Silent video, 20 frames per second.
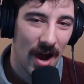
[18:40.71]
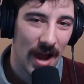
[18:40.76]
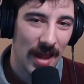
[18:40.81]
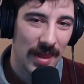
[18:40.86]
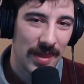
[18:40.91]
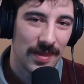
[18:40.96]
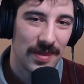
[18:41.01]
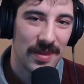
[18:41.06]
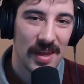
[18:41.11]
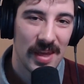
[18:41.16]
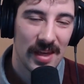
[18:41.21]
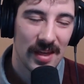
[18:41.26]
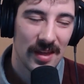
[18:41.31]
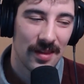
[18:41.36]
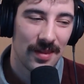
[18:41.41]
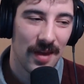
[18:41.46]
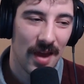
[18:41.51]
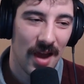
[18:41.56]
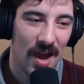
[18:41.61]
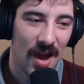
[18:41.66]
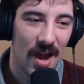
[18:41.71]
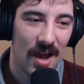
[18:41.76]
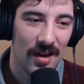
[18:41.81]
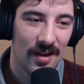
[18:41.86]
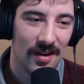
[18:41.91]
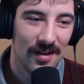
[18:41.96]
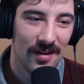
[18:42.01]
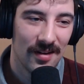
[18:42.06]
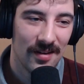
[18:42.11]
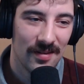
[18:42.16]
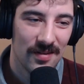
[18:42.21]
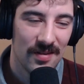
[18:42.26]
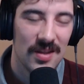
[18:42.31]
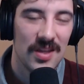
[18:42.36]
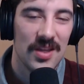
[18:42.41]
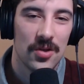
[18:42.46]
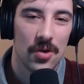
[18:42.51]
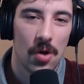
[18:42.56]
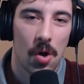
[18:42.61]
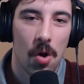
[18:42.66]
I think that
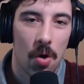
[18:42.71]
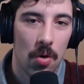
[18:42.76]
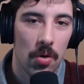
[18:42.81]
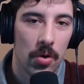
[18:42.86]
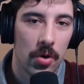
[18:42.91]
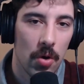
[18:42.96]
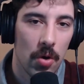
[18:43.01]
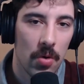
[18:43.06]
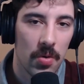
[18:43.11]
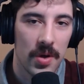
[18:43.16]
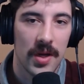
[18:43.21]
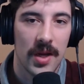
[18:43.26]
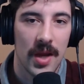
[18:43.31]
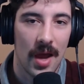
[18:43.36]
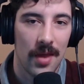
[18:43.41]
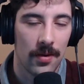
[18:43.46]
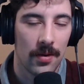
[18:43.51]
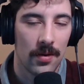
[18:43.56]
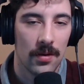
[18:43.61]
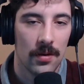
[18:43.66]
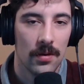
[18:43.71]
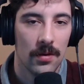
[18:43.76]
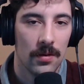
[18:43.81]
these all go together.